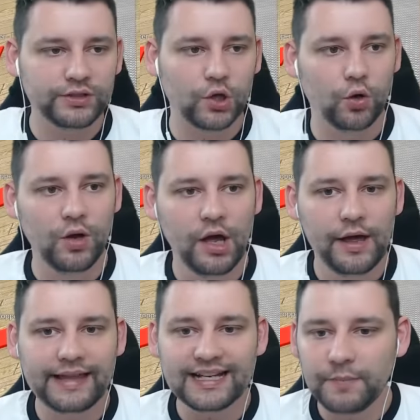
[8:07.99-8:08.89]
So
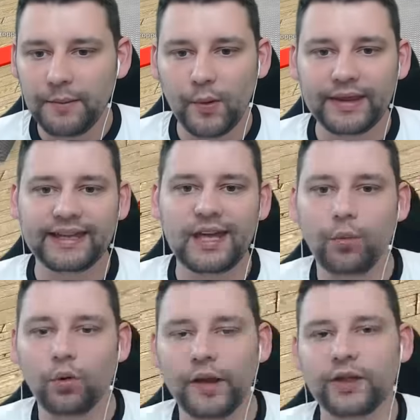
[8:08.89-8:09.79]
that's maybe where they keep
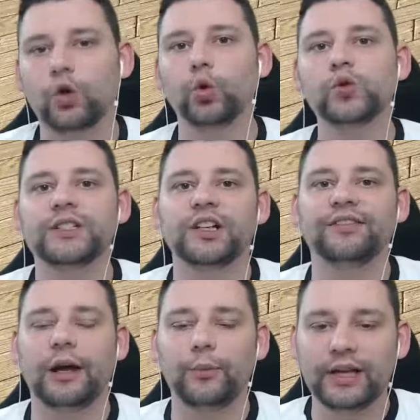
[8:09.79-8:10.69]
all like the cool
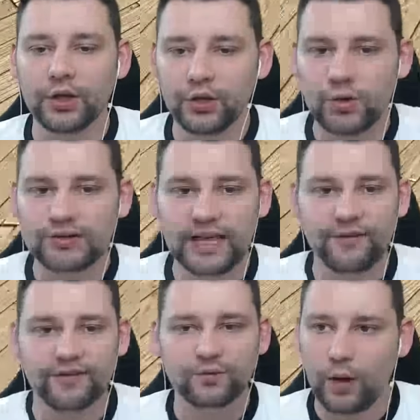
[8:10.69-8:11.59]
stuff that we can use
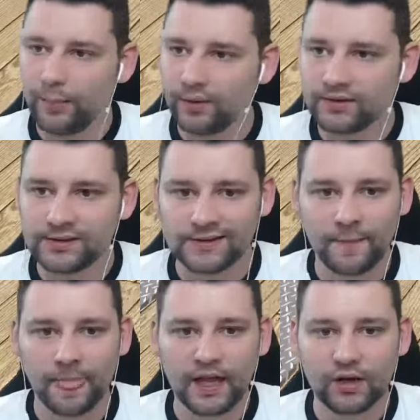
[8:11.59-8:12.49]
either as weapons
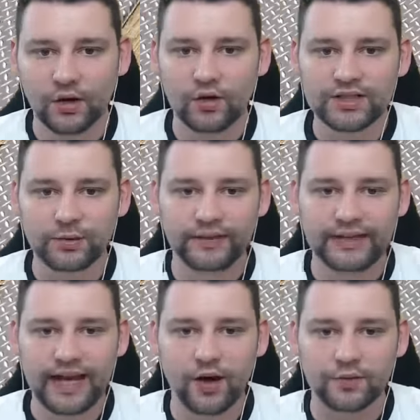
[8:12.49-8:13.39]
or something
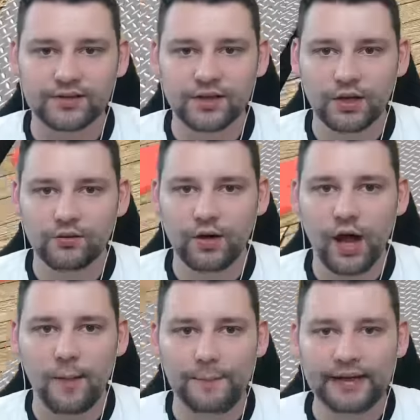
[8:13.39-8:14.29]
else. Right,
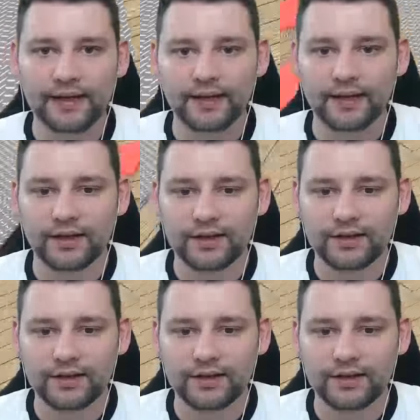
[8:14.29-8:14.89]
I'm being